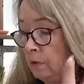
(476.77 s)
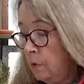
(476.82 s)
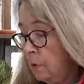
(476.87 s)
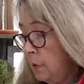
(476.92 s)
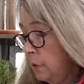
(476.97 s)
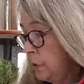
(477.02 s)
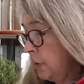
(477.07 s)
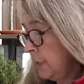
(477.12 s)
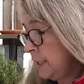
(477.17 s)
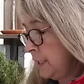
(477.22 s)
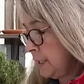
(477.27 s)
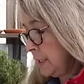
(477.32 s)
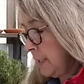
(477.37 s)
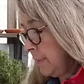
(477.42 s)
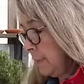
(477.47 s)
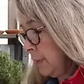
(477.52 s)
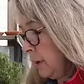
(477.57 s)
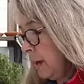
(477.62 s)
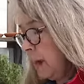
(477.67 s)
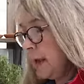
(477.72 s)
or during the
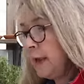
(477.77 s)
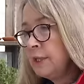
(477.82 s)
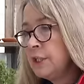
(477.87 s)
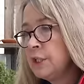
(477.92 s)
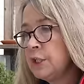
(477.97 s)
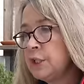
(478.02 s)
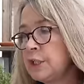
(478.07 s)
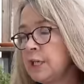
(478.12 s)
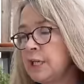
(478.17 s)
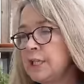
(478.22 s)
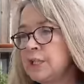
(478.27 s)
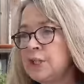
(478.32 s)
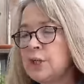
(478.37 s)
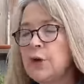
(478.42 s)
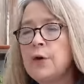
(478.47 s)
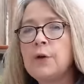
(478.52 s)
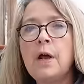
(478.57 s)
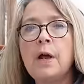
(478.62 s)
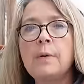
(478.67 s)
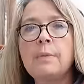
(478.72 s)
summer. I just had
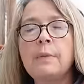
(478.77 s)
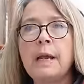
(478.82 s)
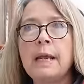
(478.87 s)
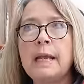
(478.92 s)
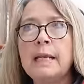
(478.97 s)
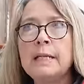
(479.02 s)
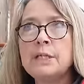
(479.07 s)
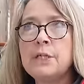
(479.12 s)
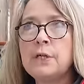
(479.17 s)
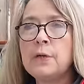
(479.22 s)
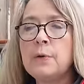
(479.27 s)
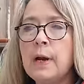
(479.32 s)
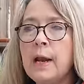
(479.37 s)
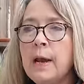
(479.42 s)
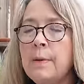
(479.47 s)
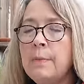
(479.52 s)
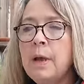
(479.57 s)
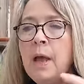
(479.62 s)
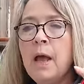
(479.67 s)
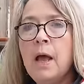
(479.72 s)
showed on my
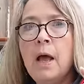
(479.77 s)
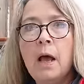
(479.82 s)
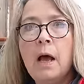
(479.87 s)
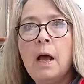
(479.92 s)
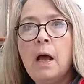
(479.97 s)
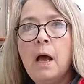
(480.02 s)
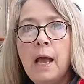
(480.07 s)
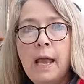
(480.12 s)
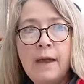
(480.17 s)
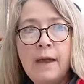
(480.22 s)
Instagram. I